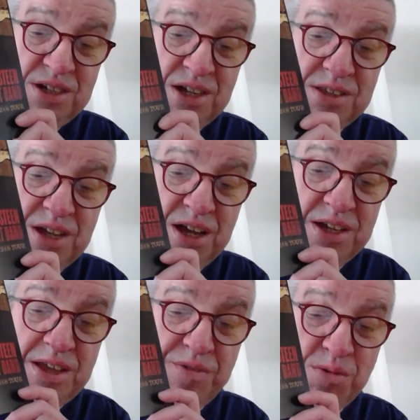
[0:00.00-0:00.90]
That
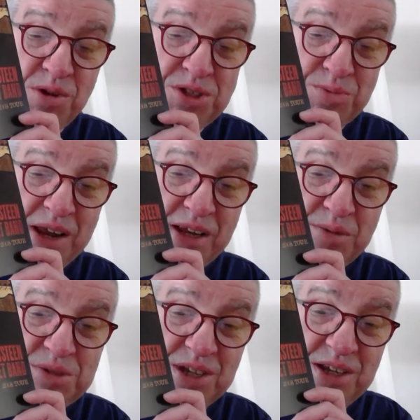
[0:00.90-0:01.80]
definitely was the
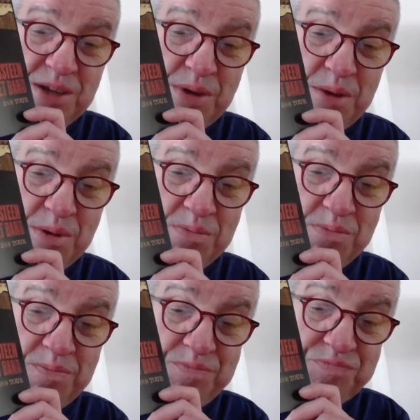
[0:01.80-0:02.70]
Millennium Stadium
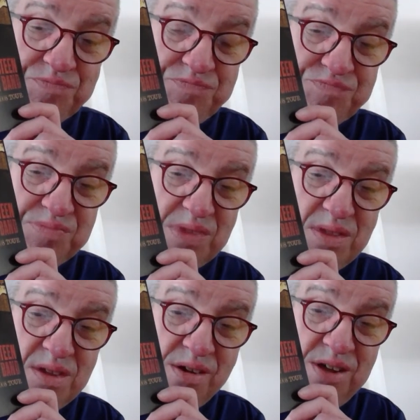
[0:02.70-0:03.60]

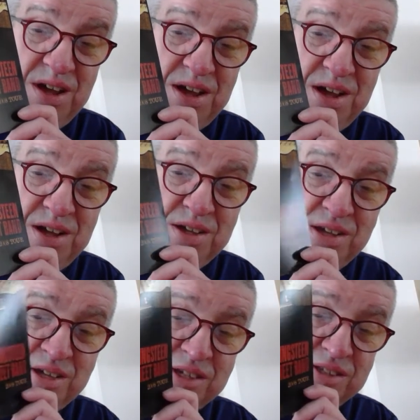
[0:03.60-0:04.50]
now.
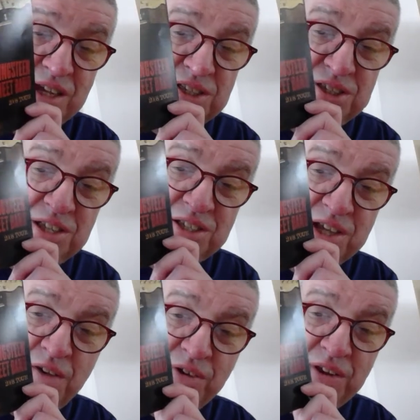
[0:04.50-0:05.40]
Nice
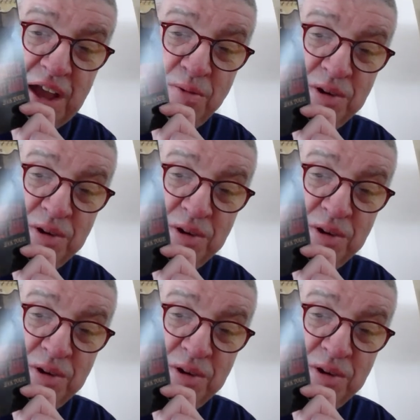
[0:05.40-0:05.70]
cover on that